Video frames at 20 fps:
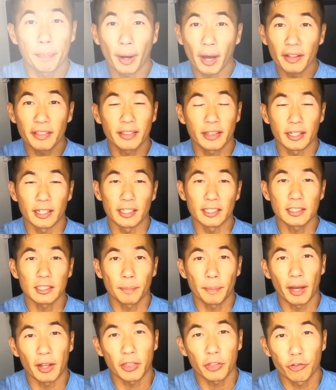bought this
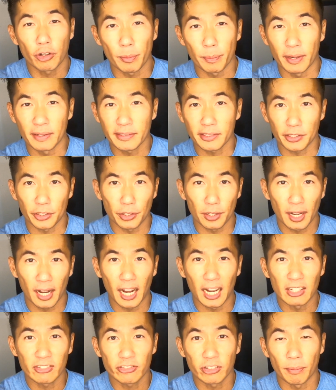about 3 months ago,
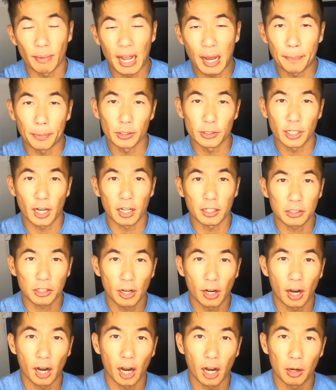guys, from
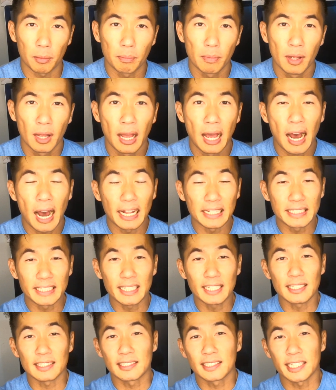Apple.com. I
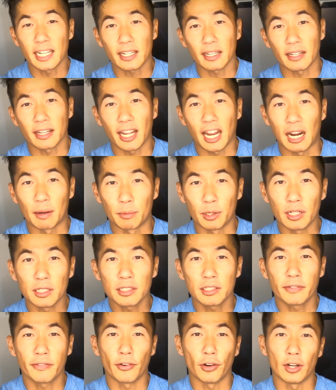needed a second camera
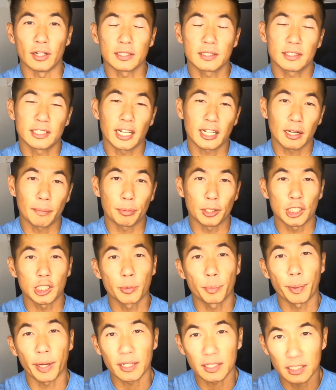for a second
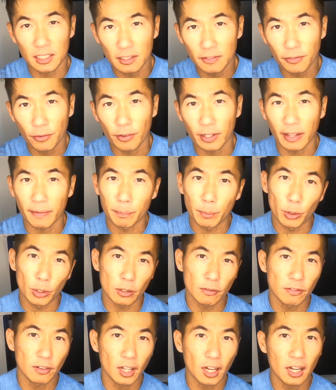perspective when I
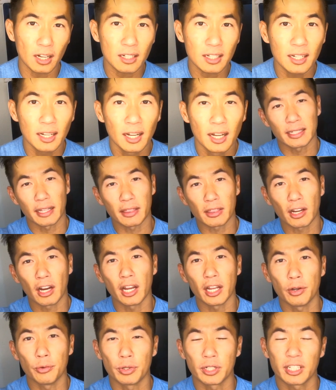motovlog. I
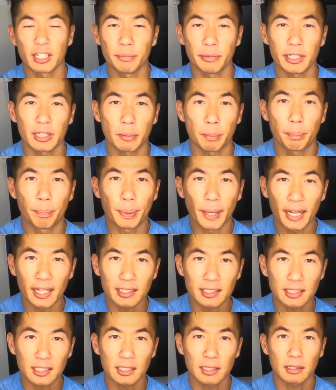thought it would give me the
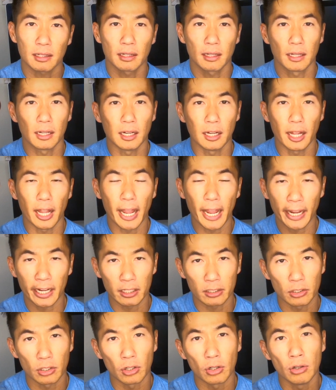best
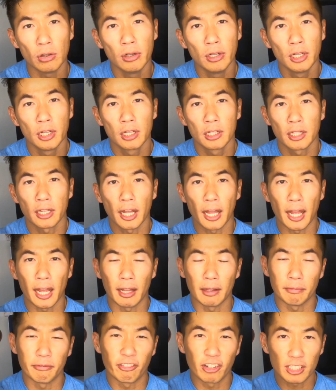angle
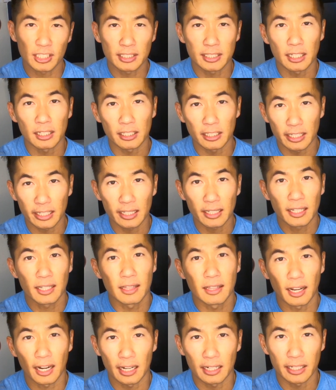and versatility
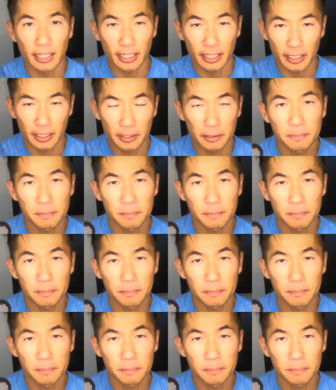that I need.